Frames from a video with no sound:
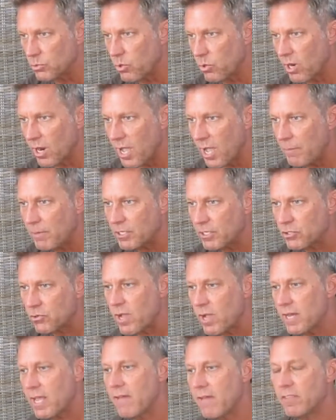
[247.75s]
where I'm going to
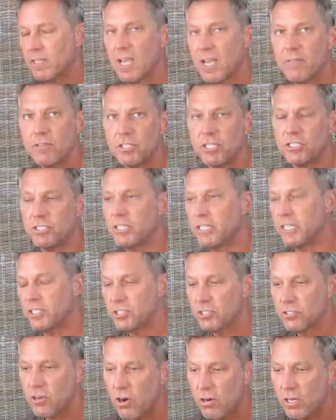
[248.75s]
try to have the conversation get
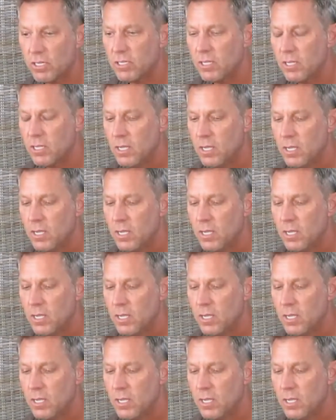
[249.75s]
started.